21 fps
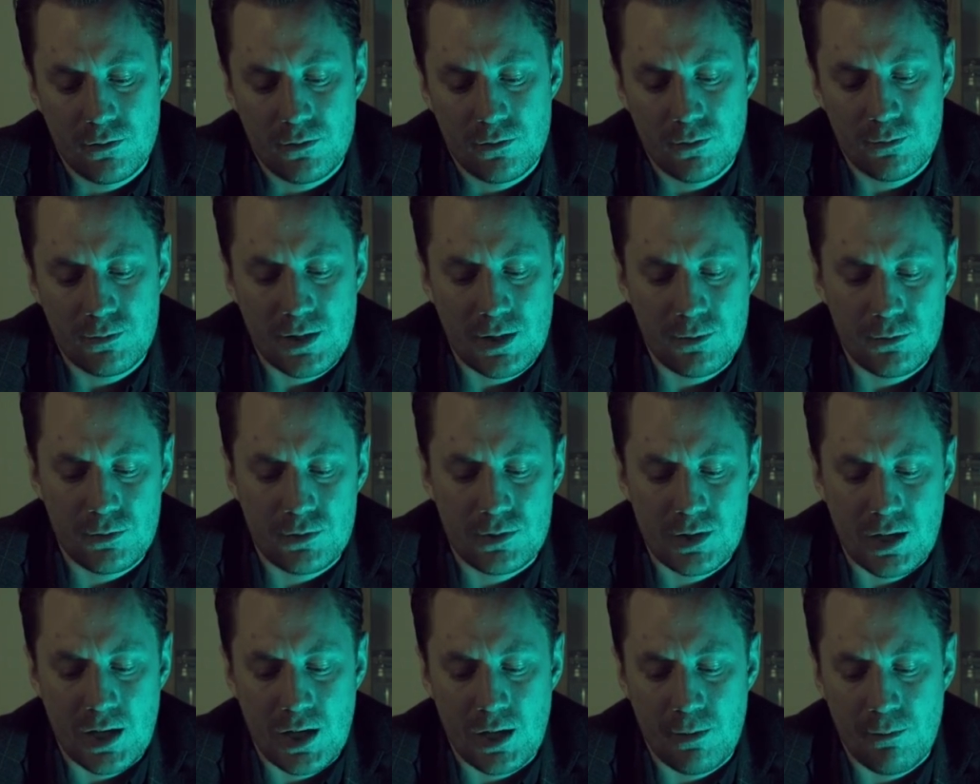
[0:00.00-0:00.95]
From time to
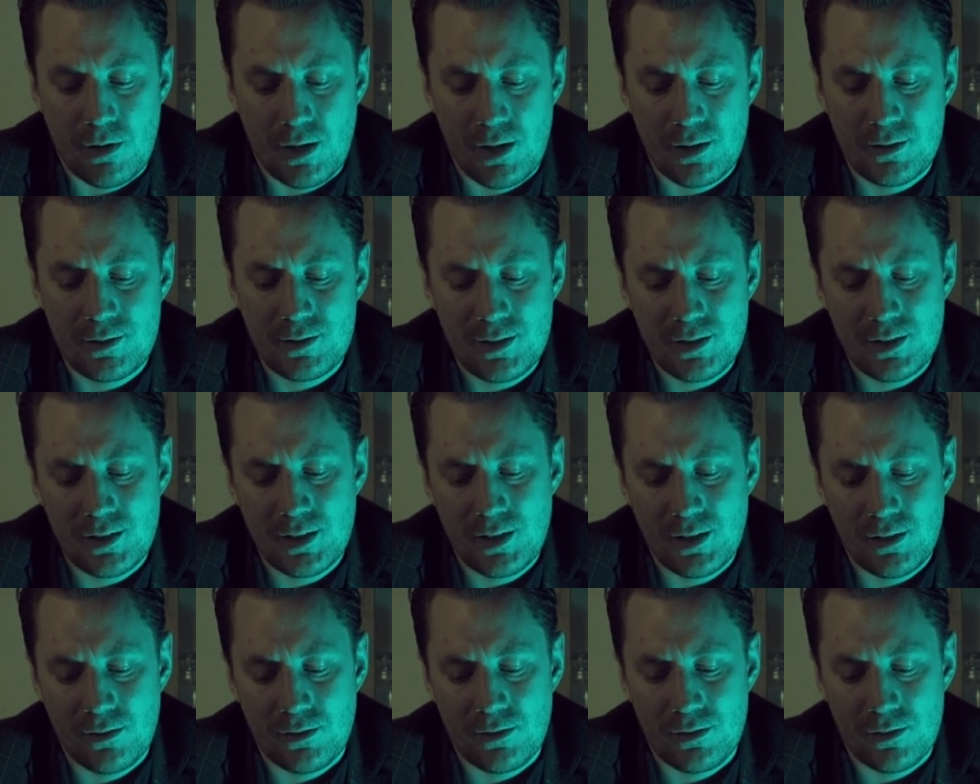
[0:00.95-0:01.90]
time, I did
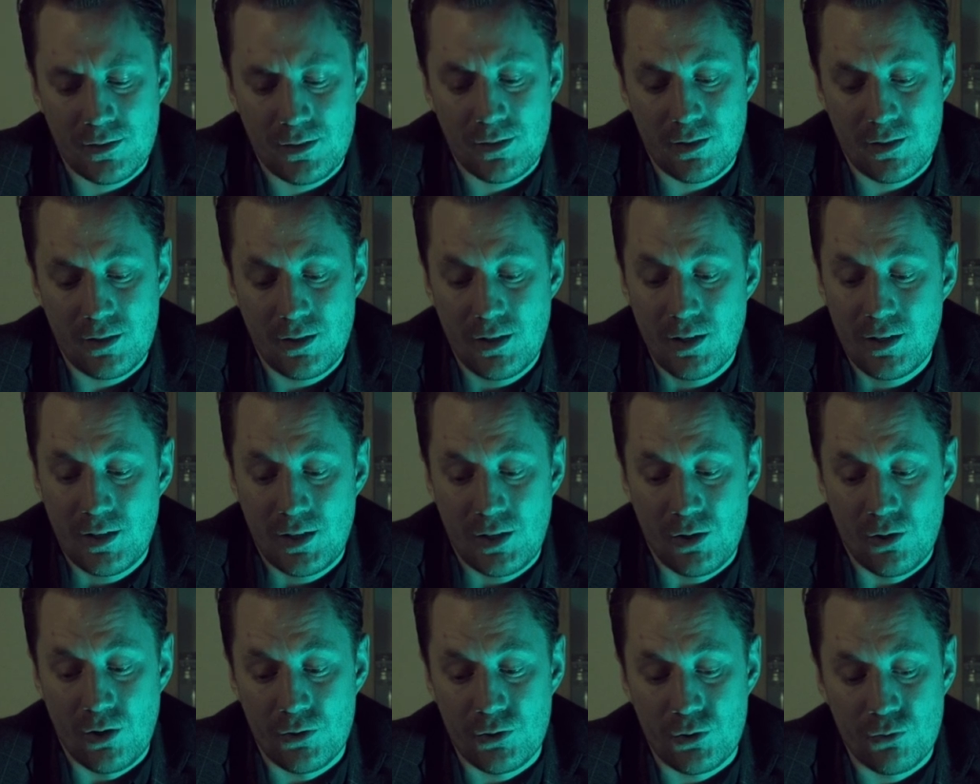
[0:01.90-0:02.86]
hint
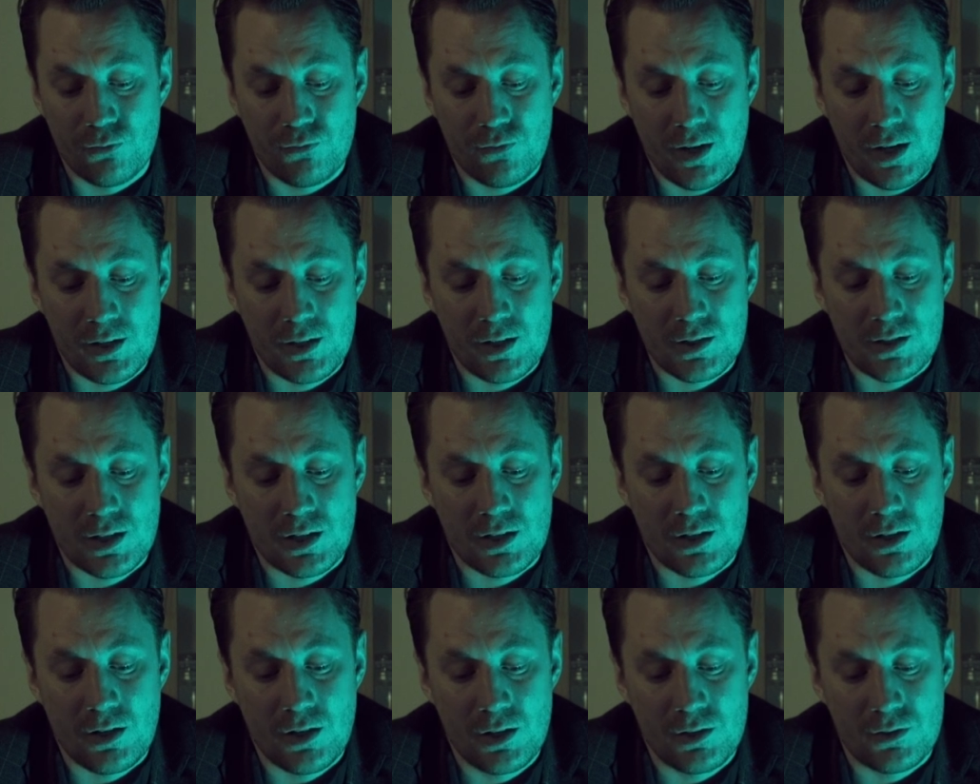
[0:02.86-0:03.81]
he ought to find a
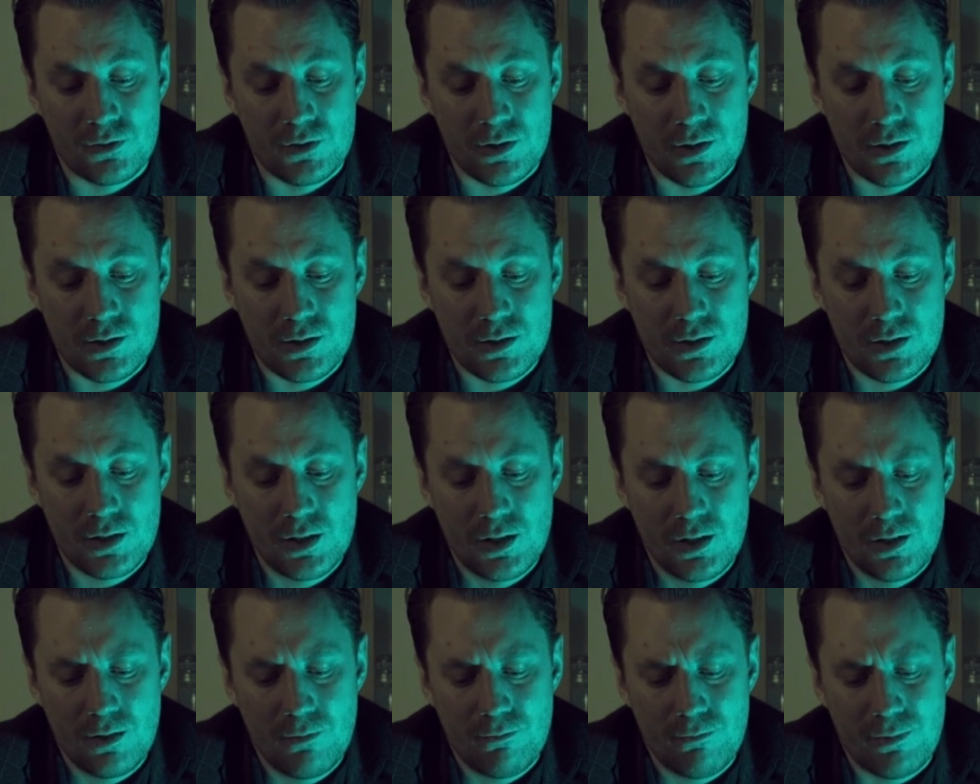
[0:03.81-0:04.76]
psychiatrist,
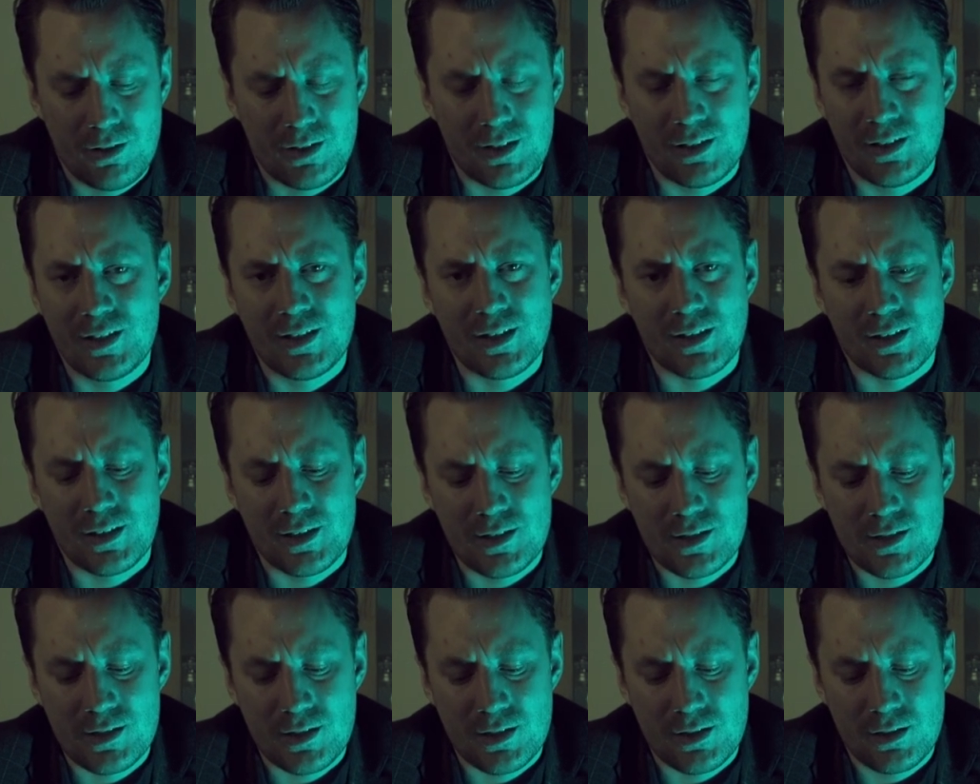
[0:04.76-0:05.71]
but he didn't
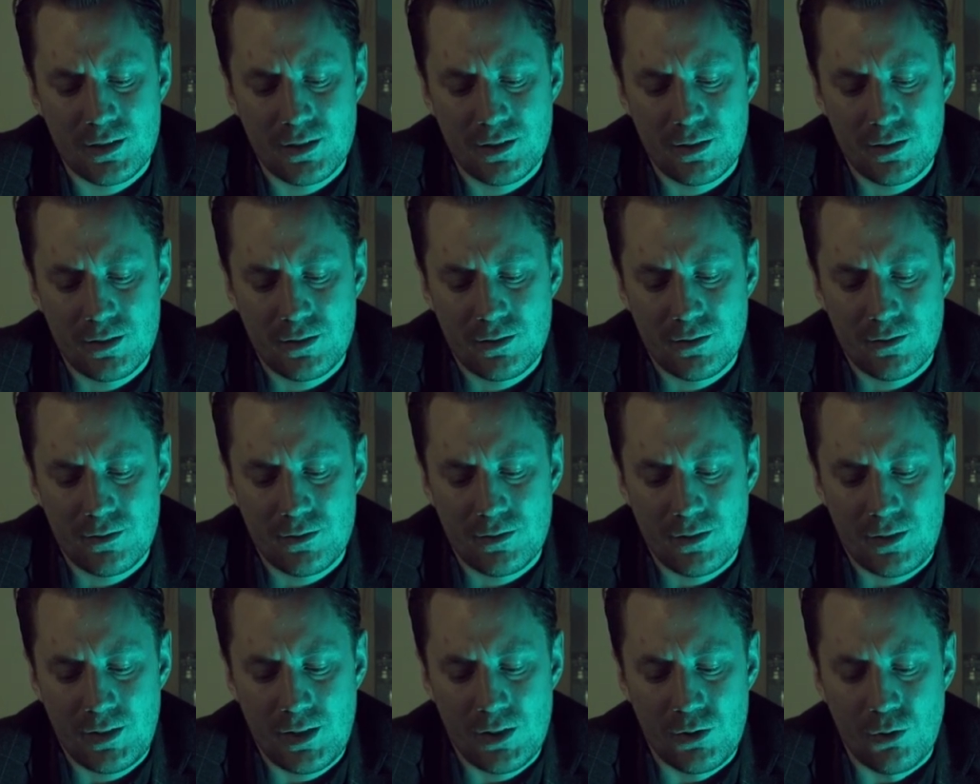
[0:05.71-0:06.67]
listen.
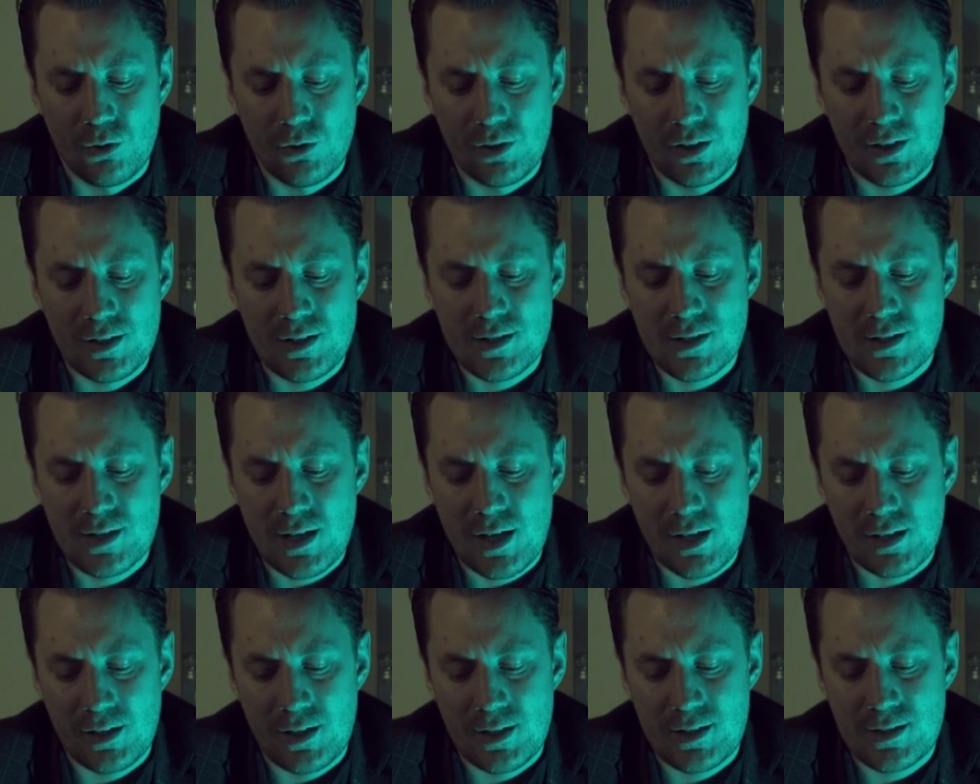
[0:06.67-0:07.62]
He had already
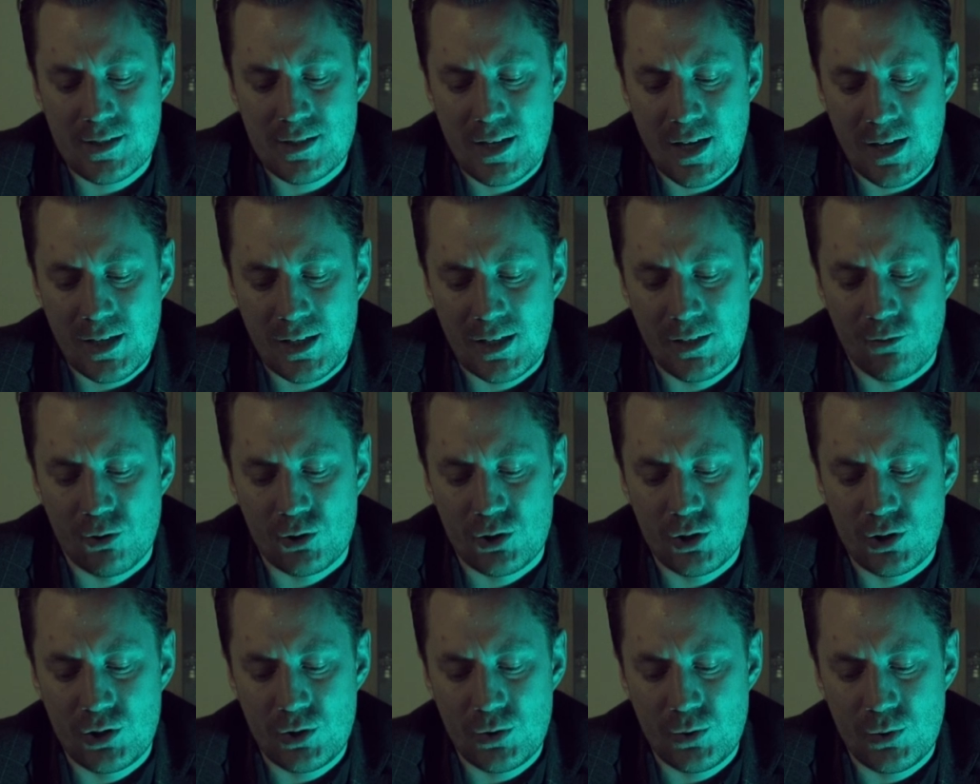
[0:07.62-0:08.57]
decided exactly what
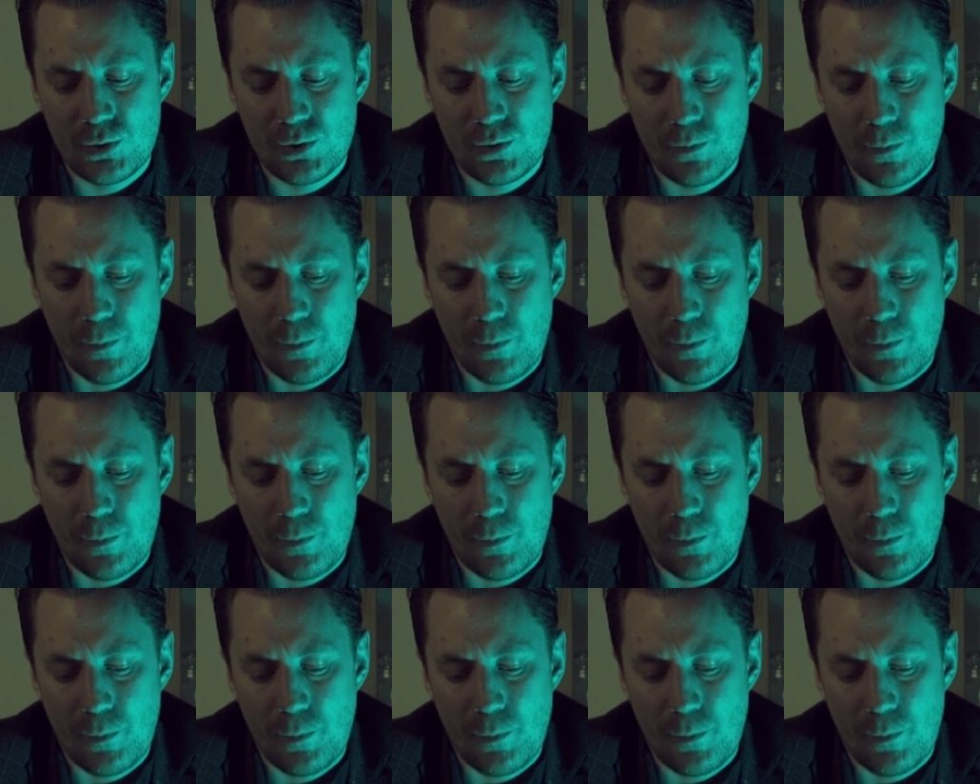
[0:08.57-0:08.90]
to do.